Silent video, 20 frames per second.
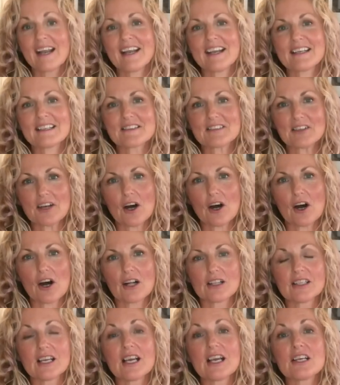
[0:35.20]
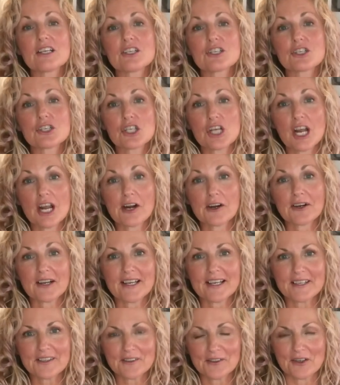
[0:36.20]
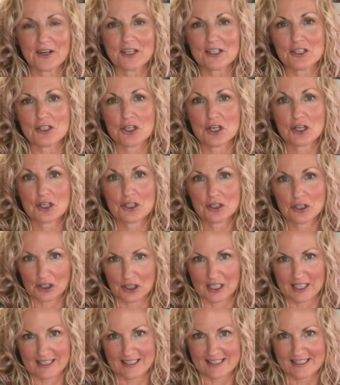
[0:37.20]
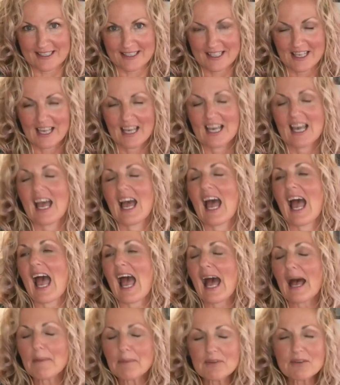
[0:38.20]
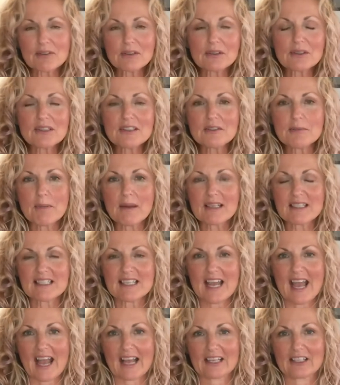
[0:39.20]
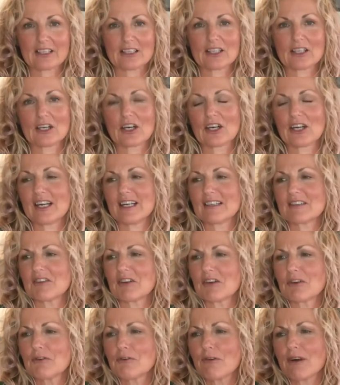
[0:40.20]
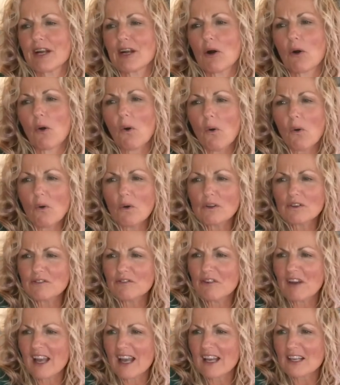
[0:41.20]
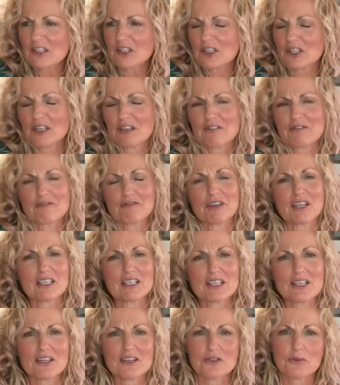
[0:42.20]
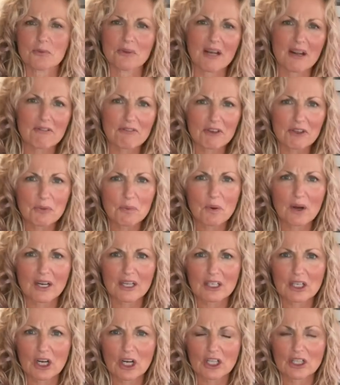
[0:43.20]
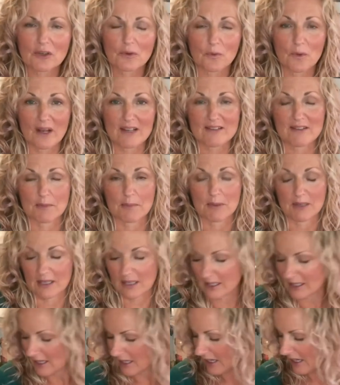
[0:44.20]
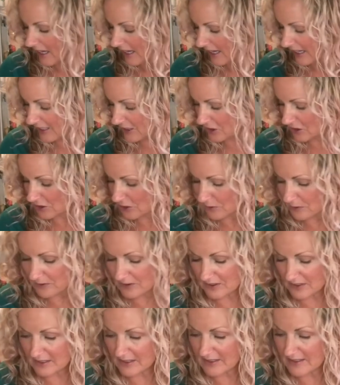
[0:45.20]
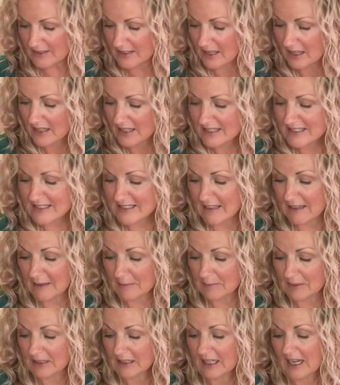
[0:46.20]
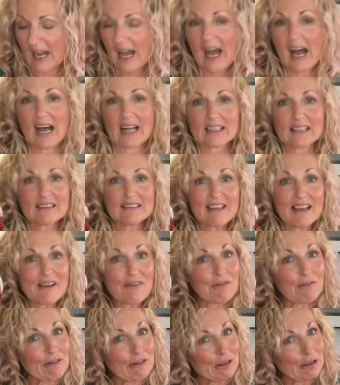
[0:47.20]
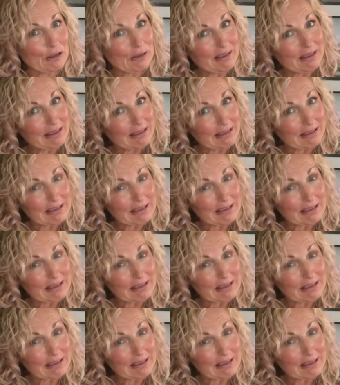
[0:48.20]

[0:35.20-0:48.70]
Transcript: It's called Cherry Crunch Cookies. Absolutely spectacular. It's a great old-fashioned, vintage, whatever you want to call it, recipe. It uses some holiday fruit.